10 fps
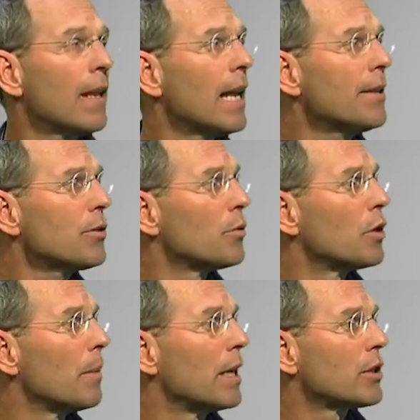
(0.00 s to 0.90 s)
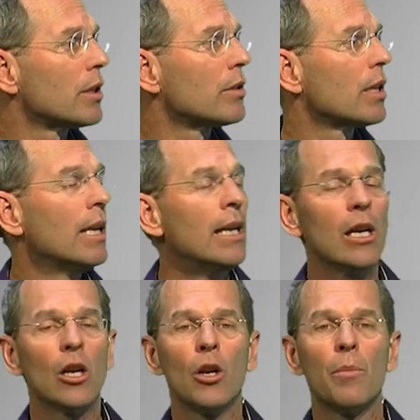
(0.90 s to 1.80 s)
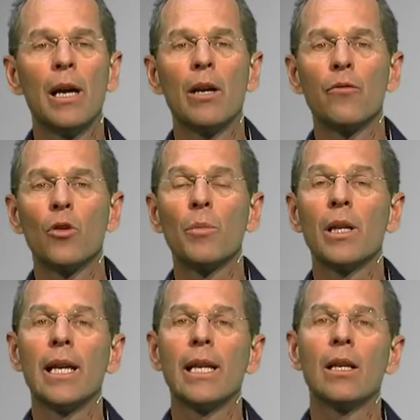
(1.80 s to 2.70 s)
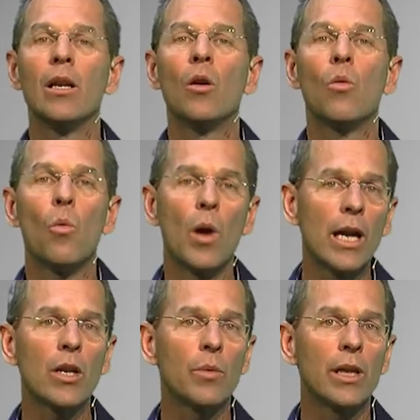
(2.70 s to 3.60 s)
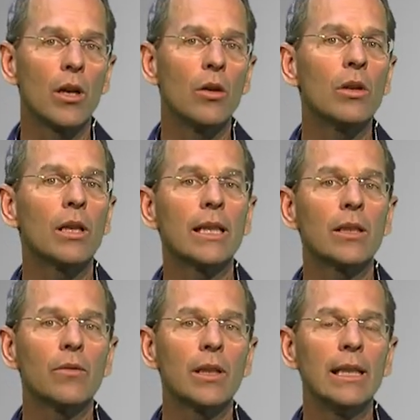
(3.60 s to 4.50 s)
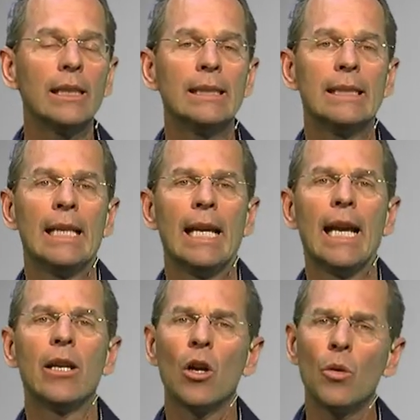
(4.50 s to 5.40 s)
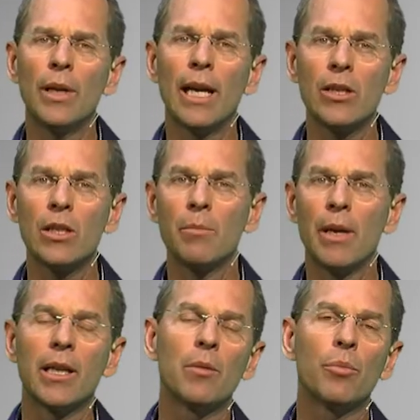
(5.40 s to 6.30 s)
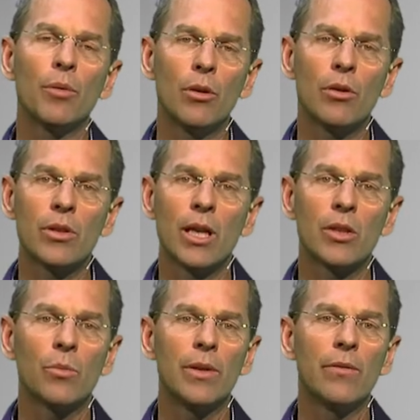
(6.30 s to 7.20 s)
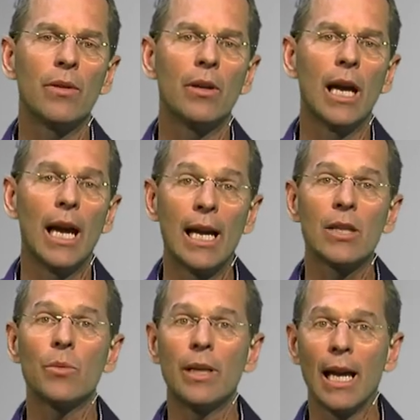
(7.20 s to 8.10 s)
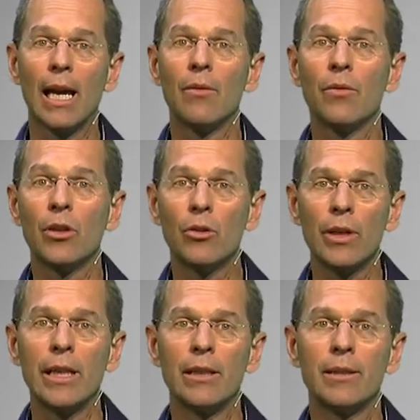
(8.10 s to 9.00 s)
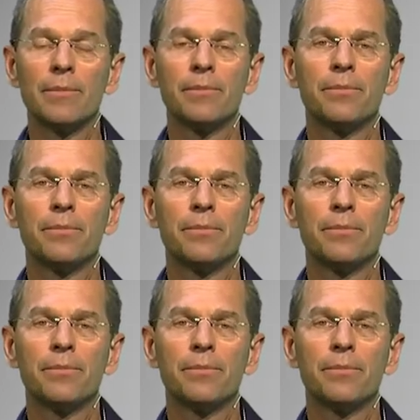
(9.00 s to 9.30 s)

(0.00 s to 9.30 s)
The last two dimensions are about formulating where do we go collectively and are we actually making progress as we have agreed.